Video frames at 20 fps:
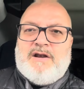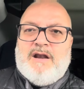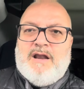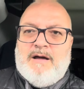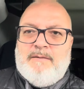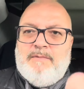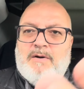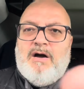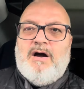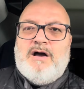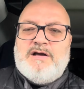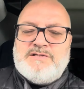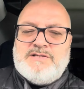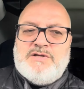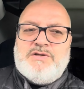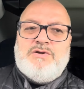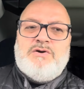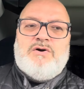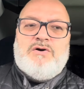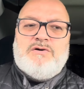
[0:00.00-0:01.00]
club, ours
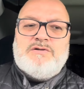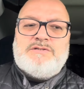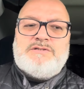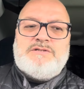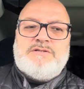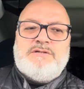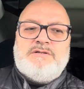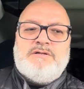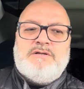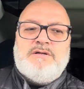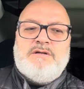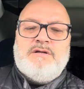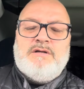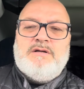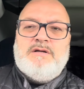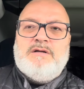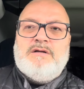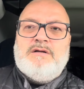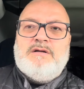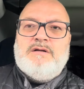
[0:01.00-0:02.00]
and yours,
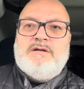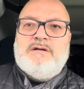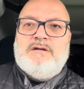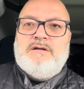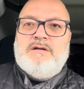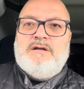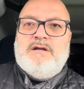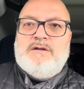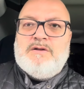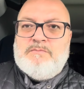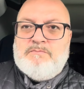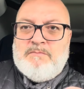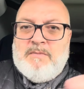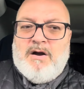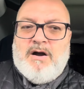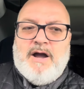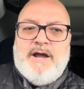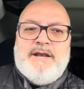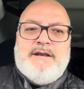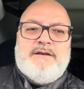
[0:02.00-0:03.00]

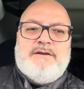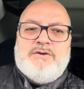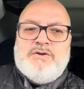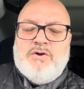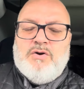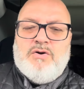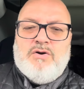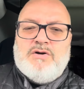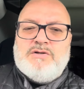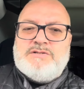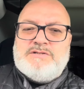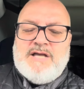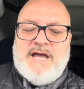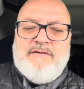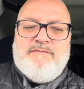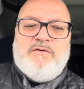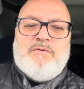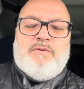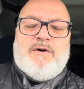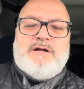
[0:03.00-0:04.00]
mine, yours,
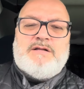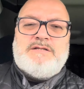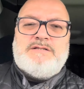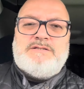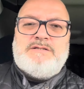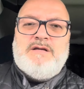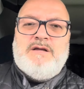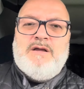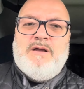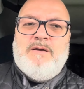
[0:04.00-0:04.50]
everyone's.